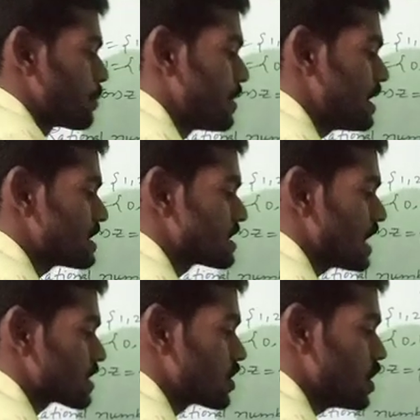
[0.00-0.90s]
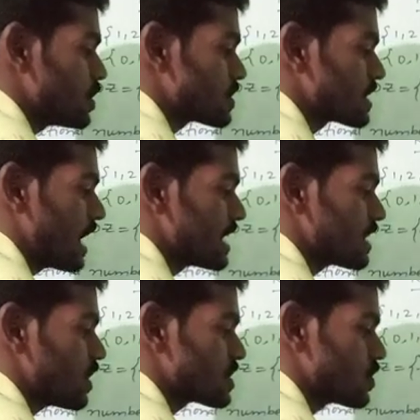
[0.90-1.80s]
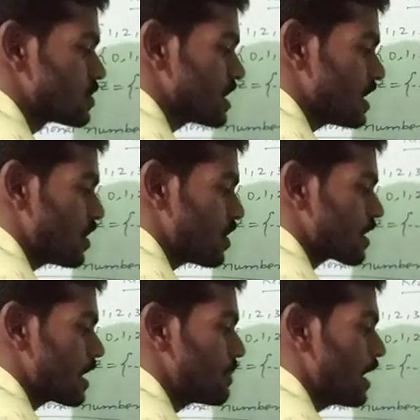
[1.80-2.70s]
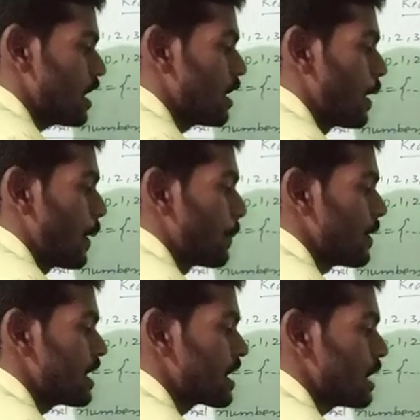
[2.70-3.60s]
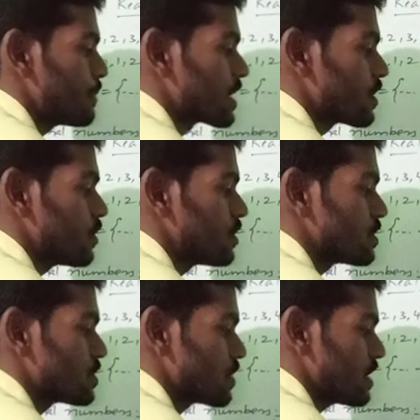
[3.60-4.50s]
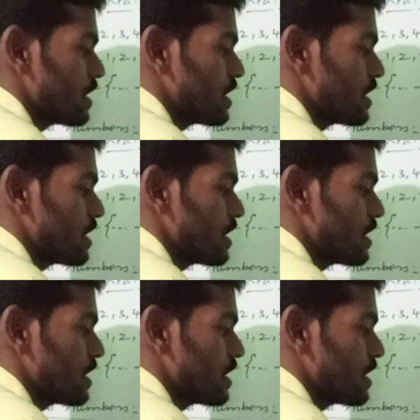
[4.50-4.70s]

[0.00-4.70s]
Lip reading: Q is not equals to 0, comma, P comma Q is